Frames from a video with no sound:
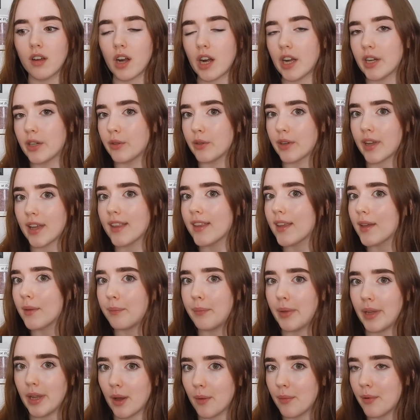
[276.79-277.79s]
I don't get like
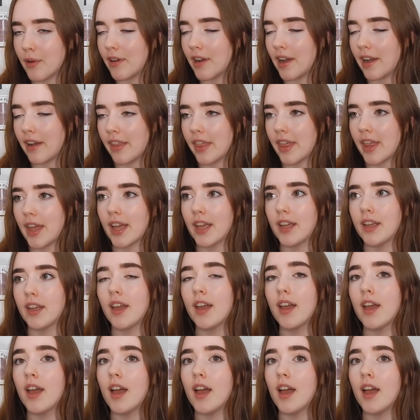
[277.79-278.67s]
beat up or anything.